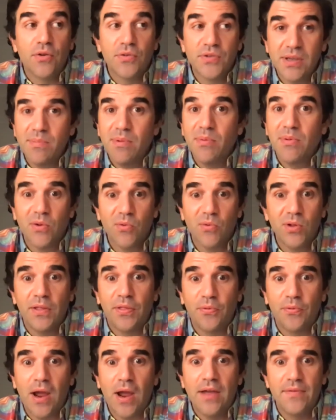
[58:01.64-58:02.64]
some people that really
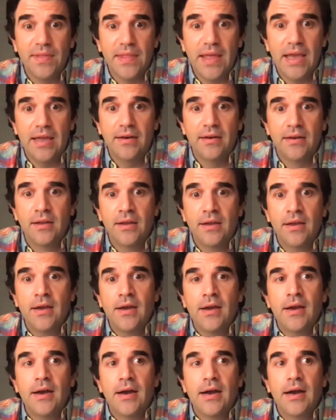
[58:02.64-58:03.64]
thrive in that
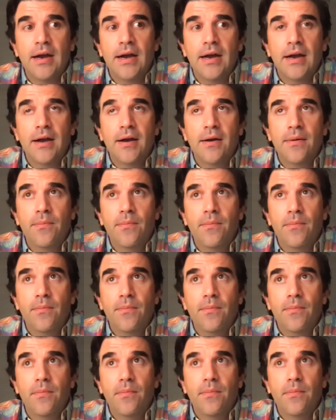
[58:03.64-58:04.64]
um,
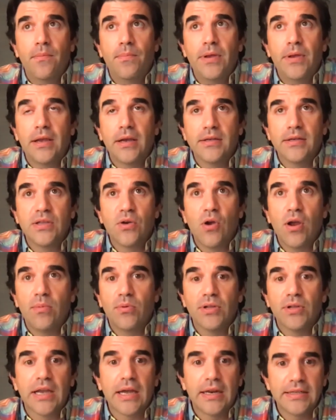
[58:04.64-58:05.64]
because they're able
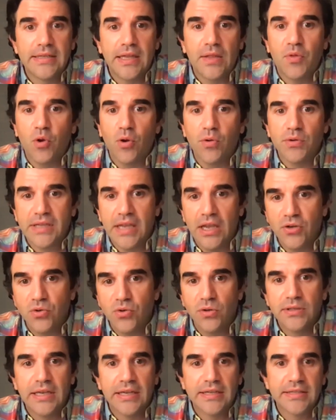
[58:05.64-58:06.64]
to kind of set their own
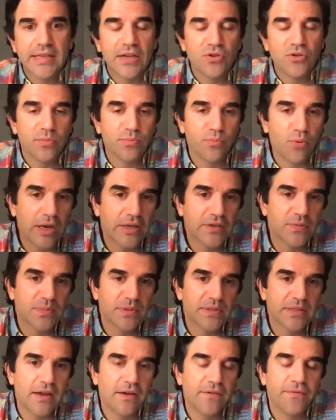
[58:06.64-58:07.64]
schedule, take scheduled breaks from
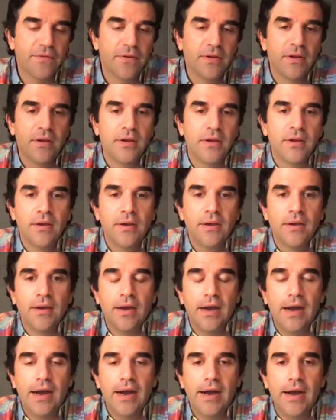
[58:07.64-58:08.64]
stuff.
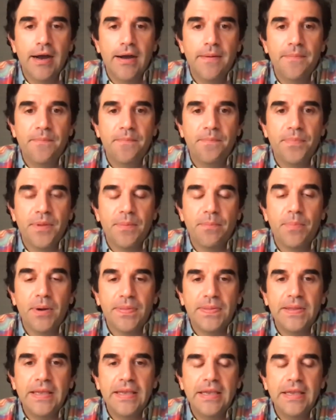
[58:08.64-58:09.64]
Um,
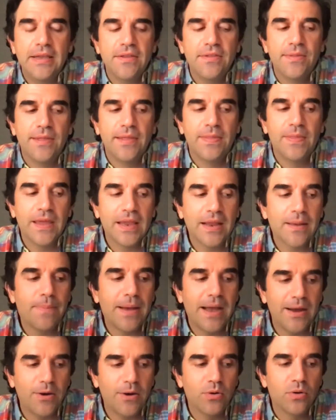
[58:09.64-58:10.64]
but the the thing
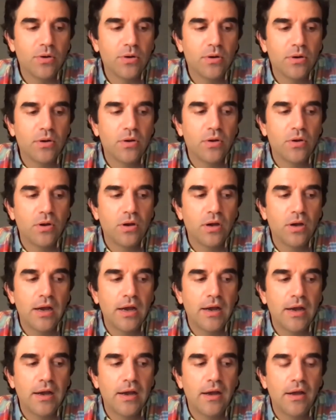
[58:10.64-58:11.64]
about
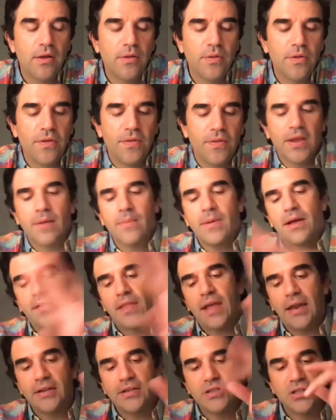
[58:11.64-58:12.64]
uh, the thing about
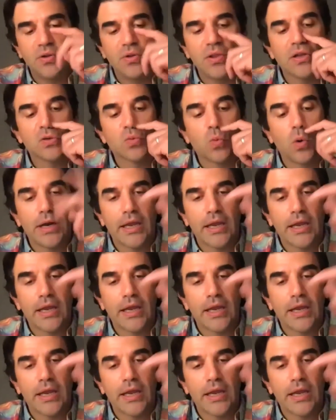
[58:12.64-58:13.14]
that is two things. One,